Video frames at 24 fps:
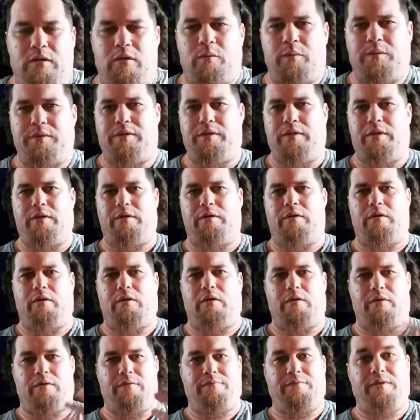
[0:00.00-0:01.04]
with
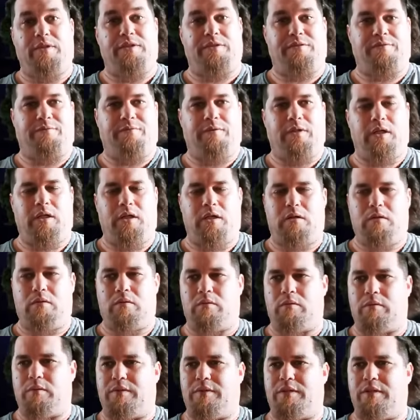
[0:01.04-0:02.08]
another Viz
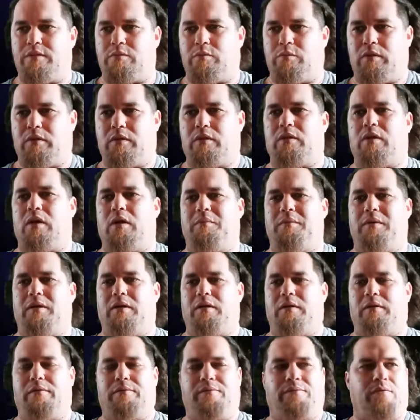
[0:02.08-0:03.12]
video, this one
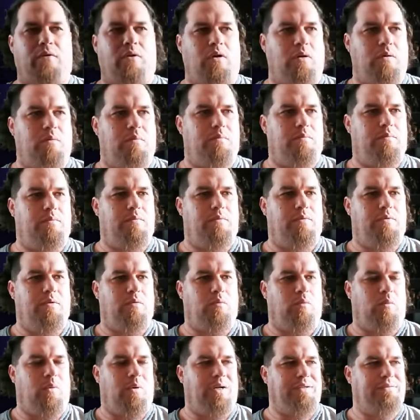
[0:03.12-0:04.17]
coming from the
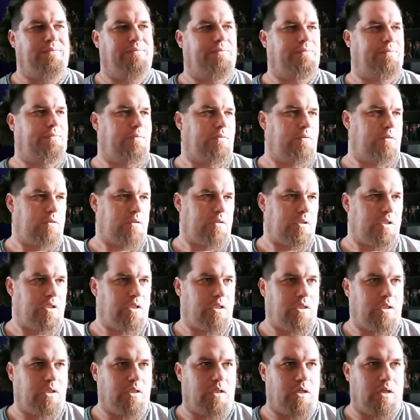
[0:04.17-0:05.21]
wife.
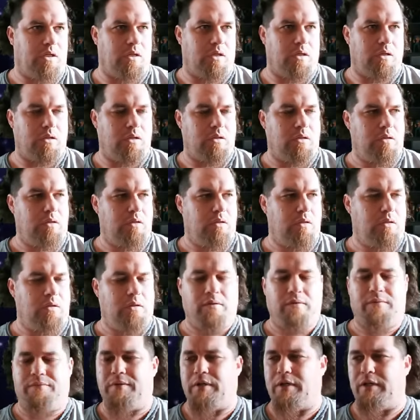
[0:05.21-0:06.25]
She
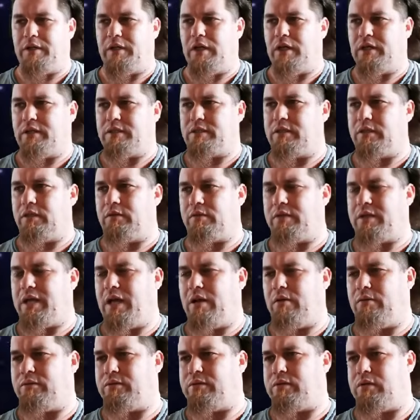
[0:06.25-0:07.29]
found a nice little
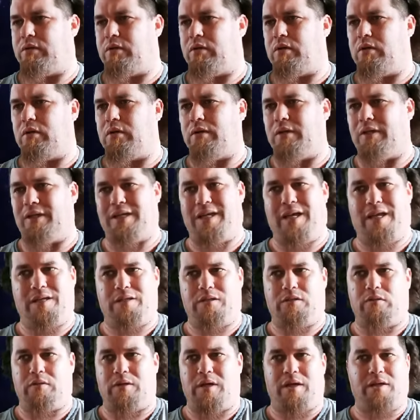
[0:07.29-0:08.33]
counter in
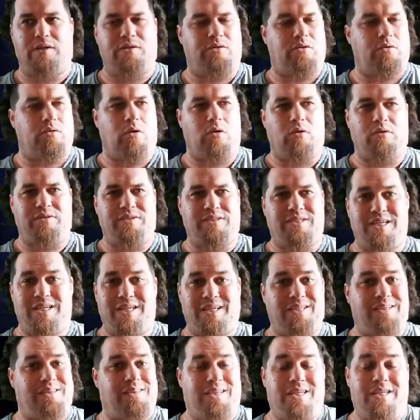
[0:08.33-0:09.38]
case you guys are all
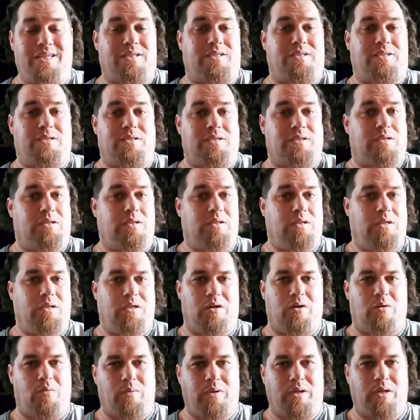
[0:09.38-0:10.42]
seeing this in
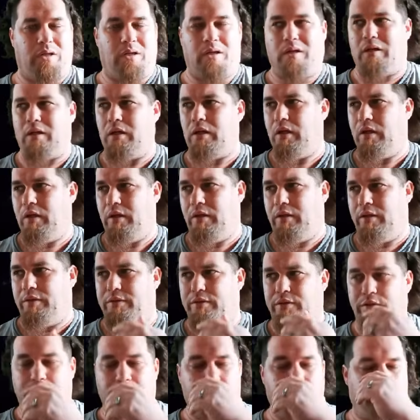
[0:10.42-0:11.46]
Arena.
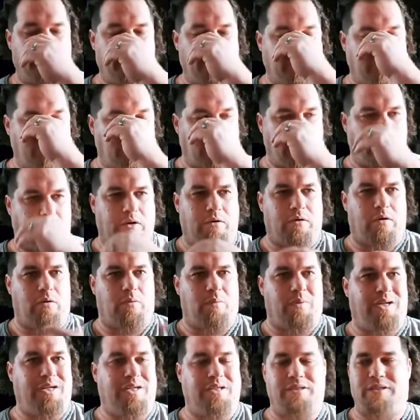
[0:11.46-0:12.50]
The new cookie cutter
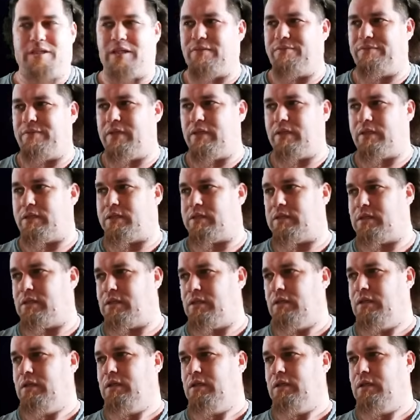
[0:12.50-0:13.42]
Arena defense